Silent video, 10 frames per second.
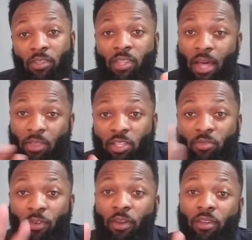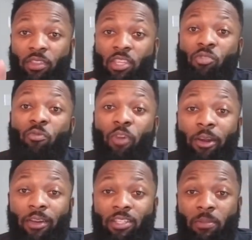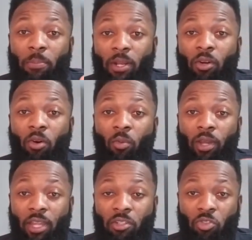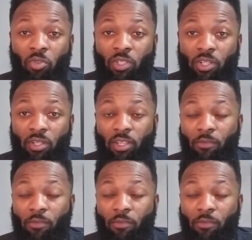Now this varies depending on what industry you're in.